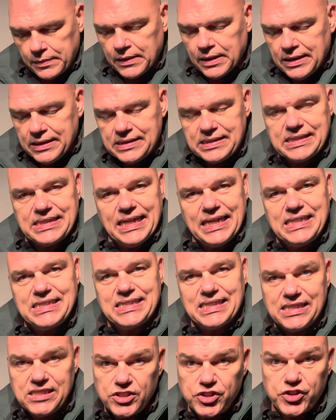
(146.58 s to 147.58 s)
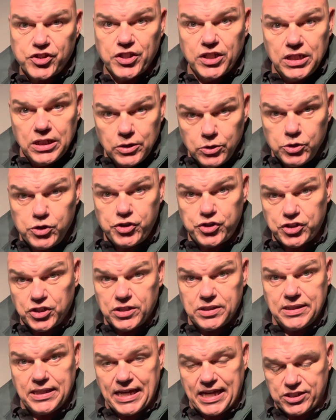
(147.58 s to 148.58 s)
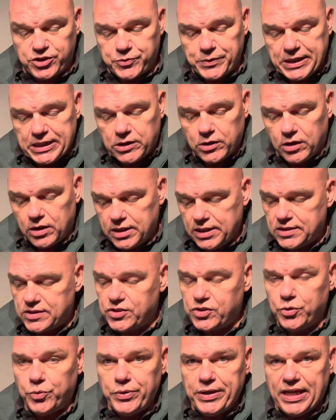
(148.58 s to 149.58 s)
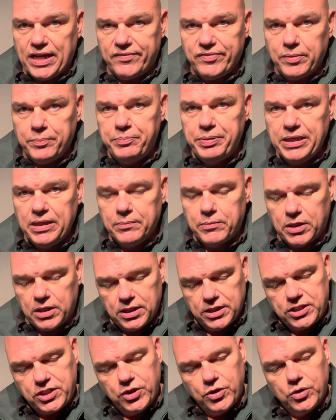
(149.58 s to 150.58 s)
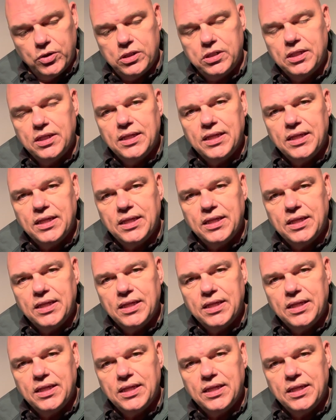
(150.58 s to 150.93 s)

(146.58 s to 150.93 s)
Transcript: stays in solution, as we call it. So we have a beer molecule,